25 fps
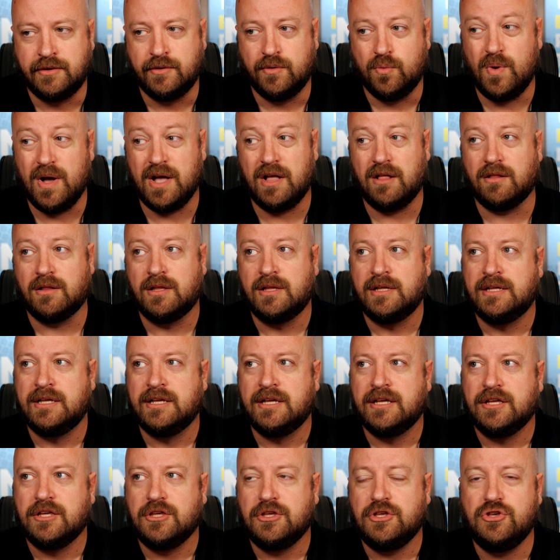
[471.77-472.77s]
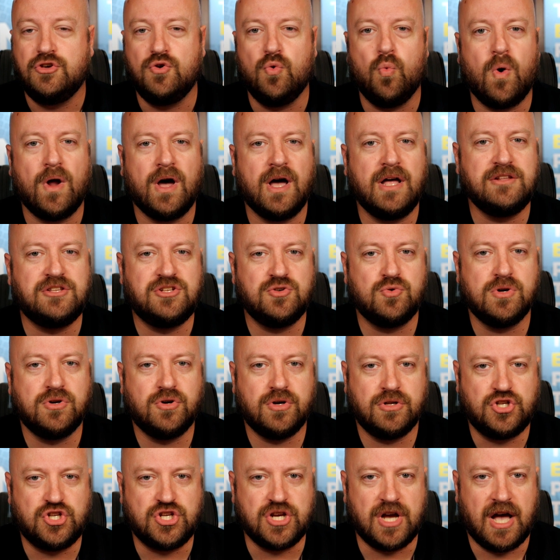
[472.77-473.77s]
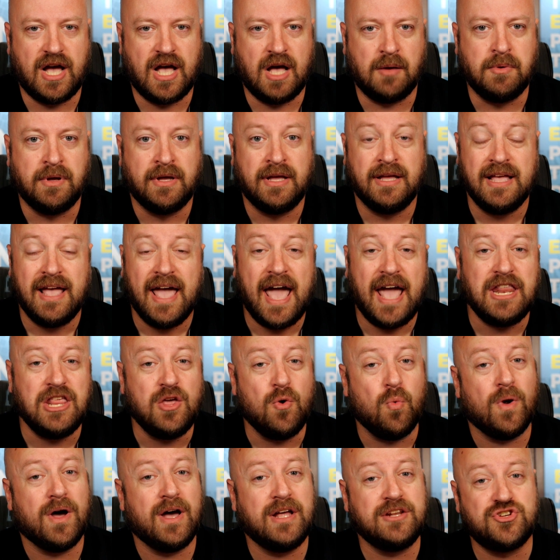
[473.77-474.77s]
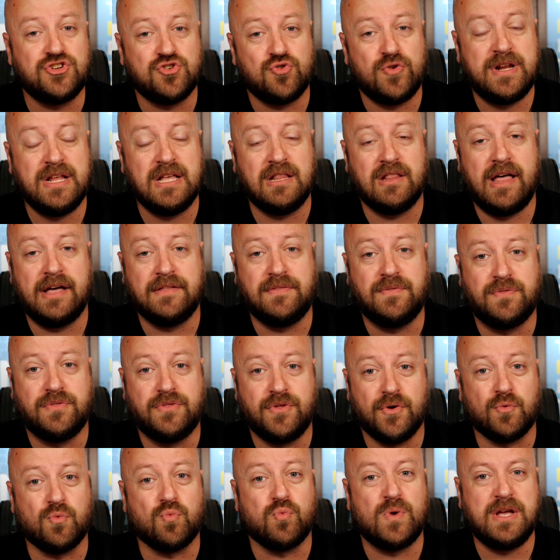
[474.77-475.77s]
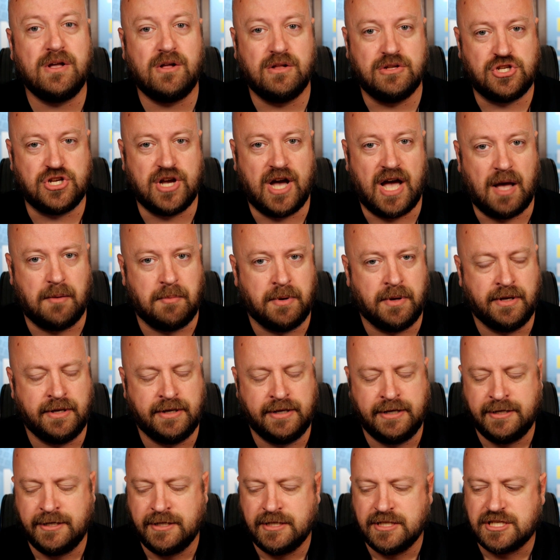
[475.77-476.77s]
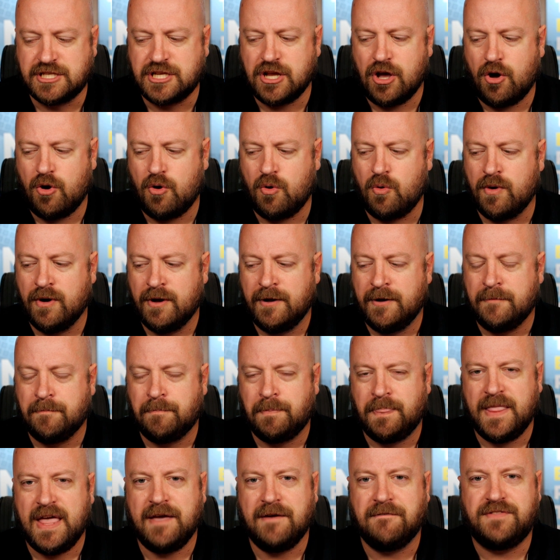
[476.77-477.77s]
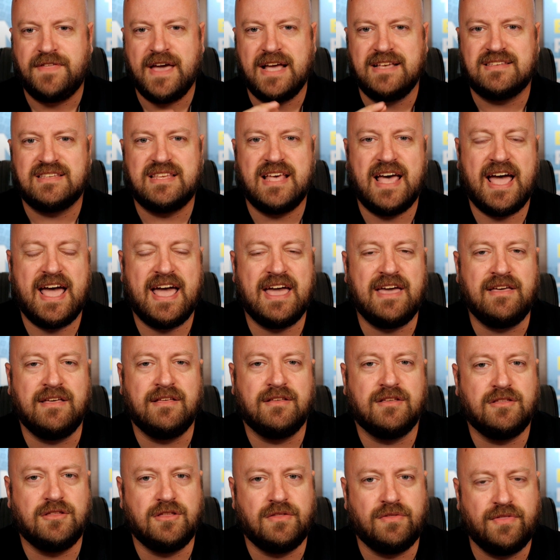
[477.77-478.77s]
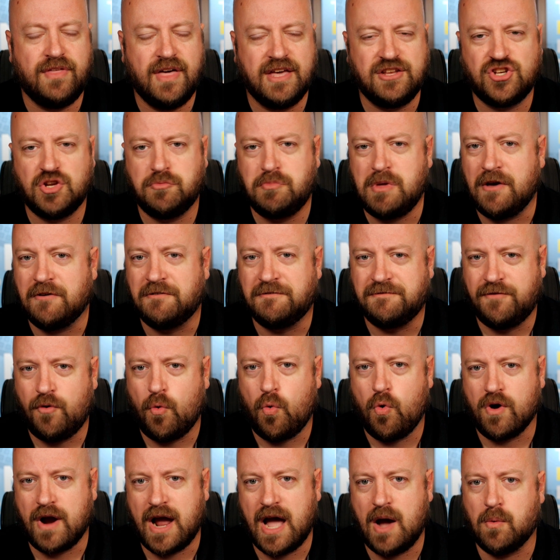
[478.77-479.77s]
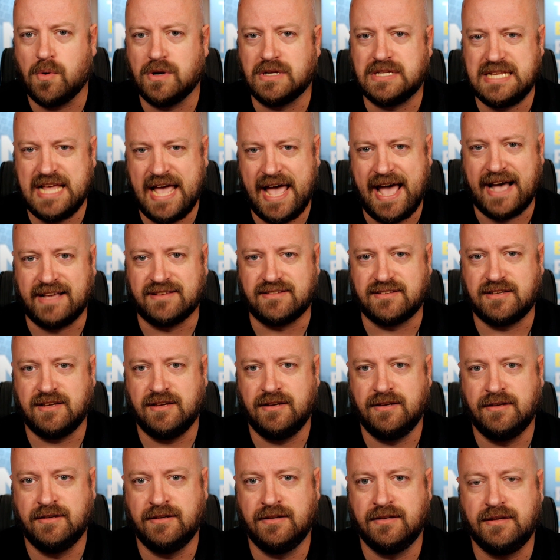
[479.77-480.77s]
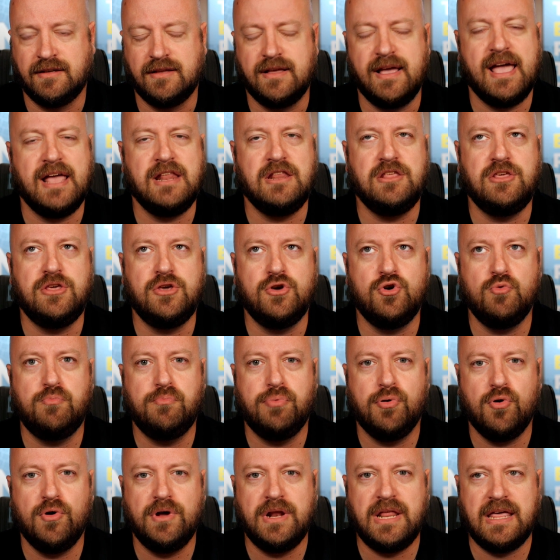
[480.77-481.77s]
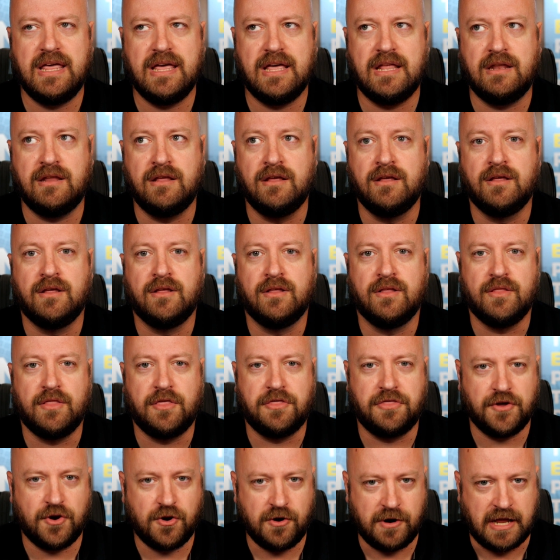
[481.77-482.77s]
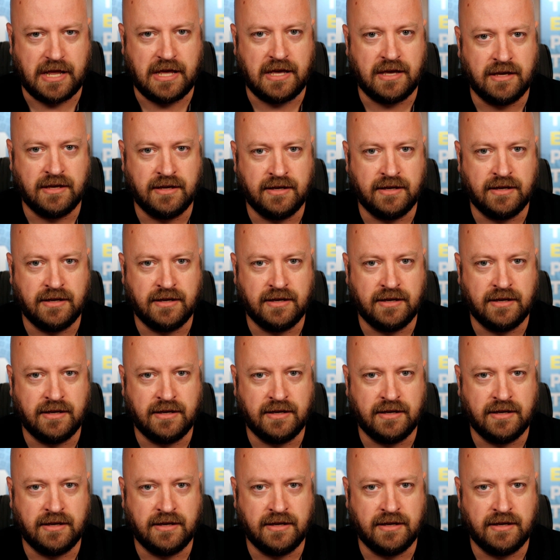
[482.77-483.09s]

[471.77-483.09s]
Well, you want to do a good job, and you want to treat it like the real job. So if they say this should be a 4-hour task and you put in 30,